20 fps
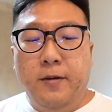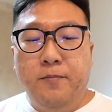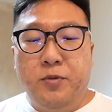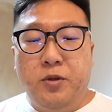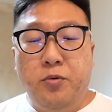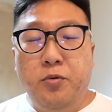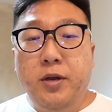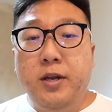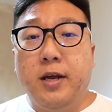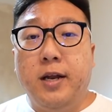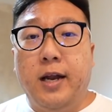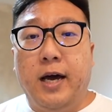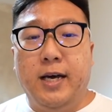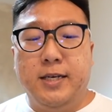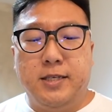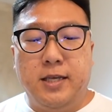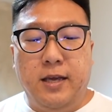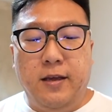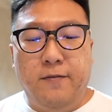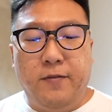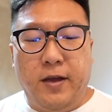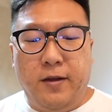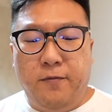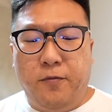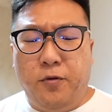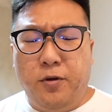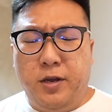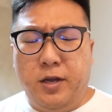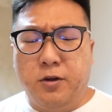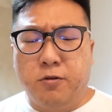during the last event
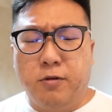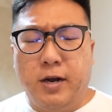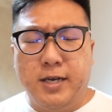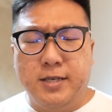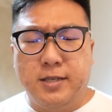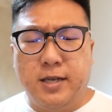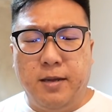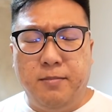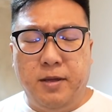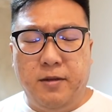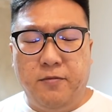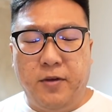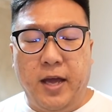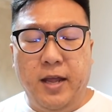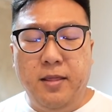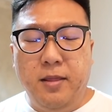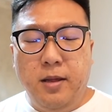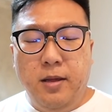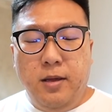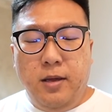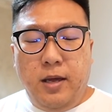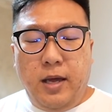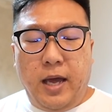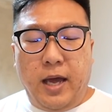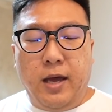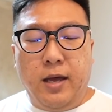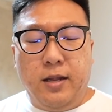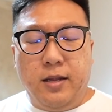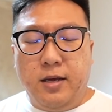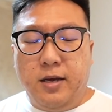for the grass type event.
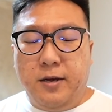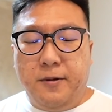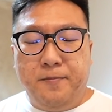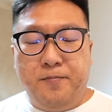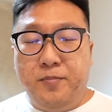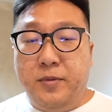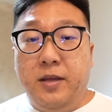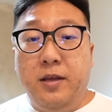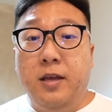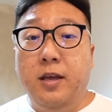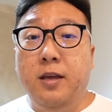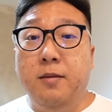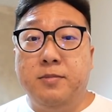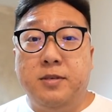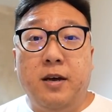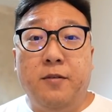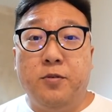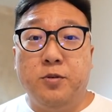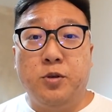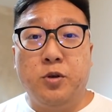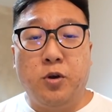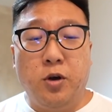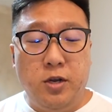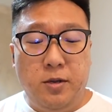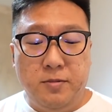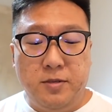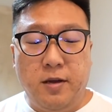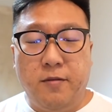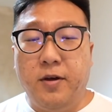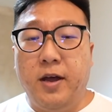And he himself also got
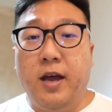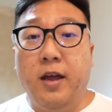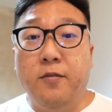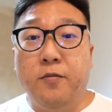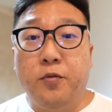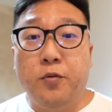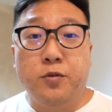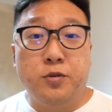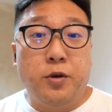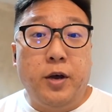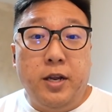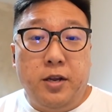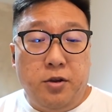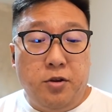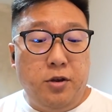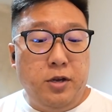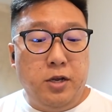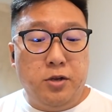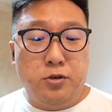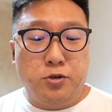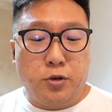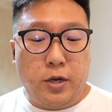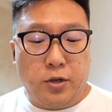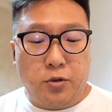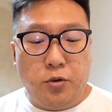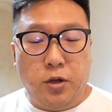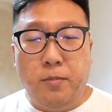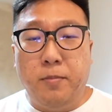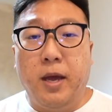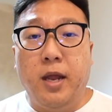himself a handful, so I did not need to trade
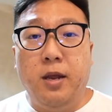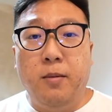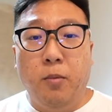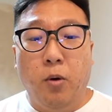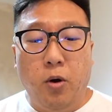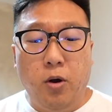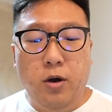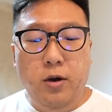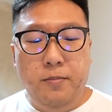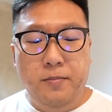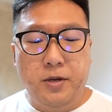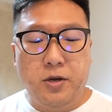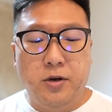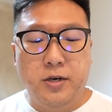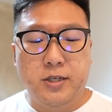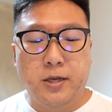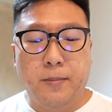to him anymore because